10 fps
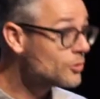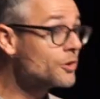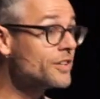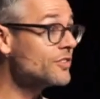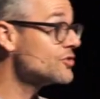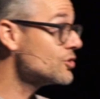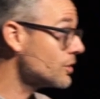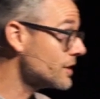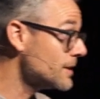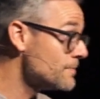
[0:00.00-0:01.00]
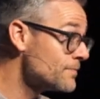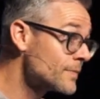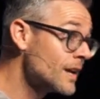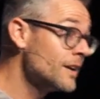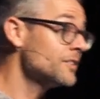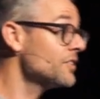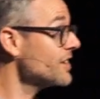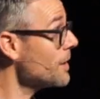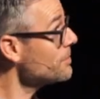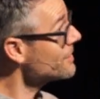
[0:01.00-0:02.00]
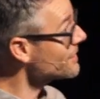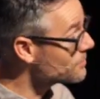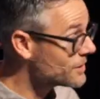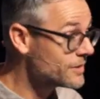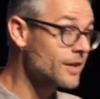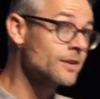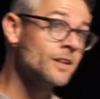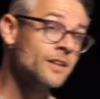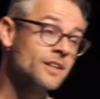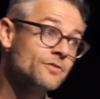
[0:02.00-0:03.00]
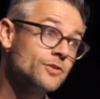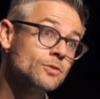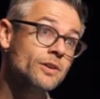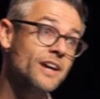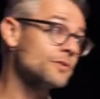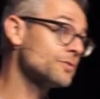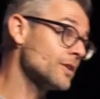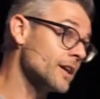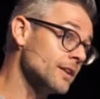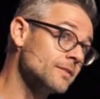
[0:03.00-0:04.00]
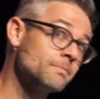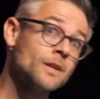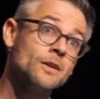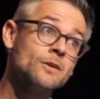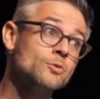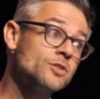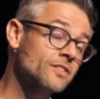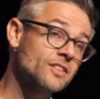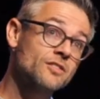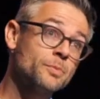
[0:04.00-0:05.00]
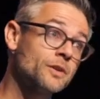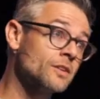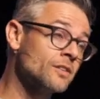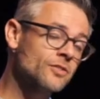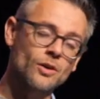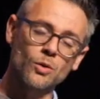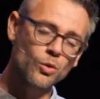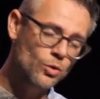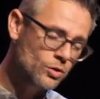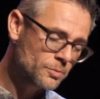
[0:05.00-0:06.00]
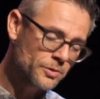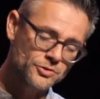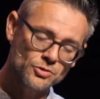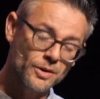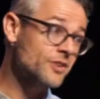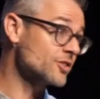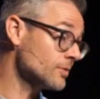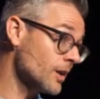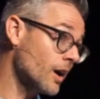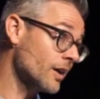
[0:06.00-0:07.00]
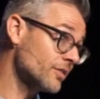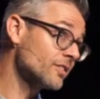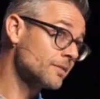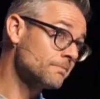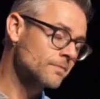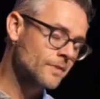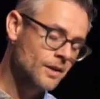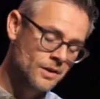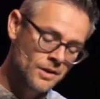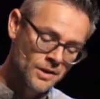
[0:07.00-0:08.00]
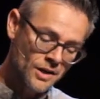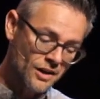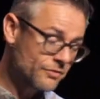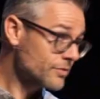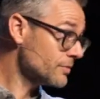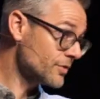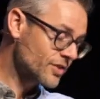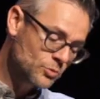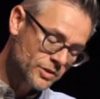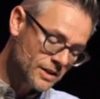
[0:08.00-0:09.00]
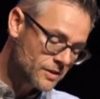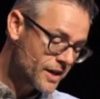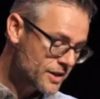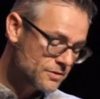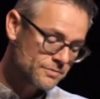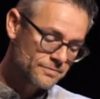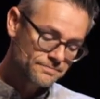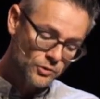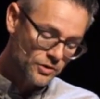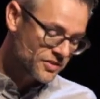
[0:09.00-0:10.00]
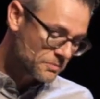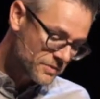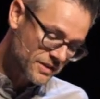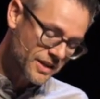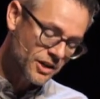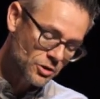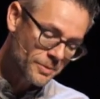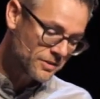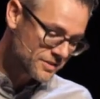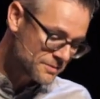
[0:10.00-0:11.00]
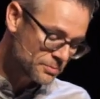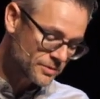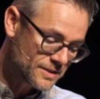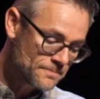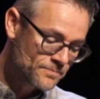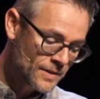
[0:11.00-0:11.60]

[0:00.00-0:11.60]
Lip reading: glorious joy. Now stop and think about that. If you have a friend who just experienced a horrible, tragic loss of someone they love or something they care about deeply,